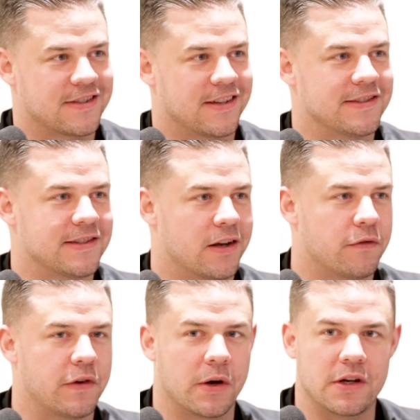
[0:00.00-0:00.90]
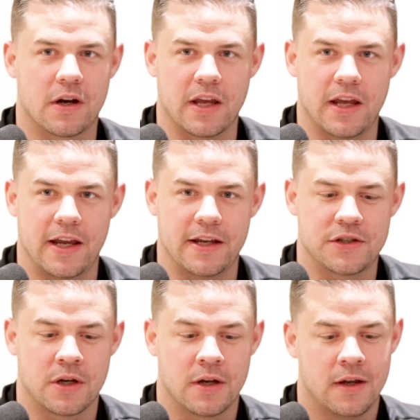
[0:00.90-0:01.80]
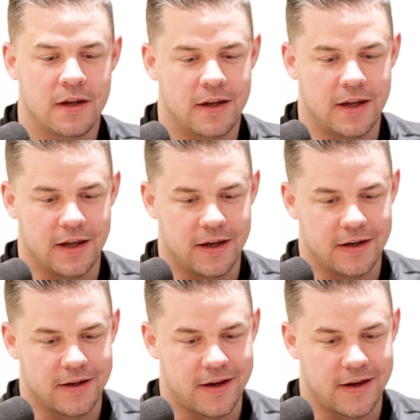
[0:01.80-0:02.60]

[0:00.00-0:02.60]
since a very young age, and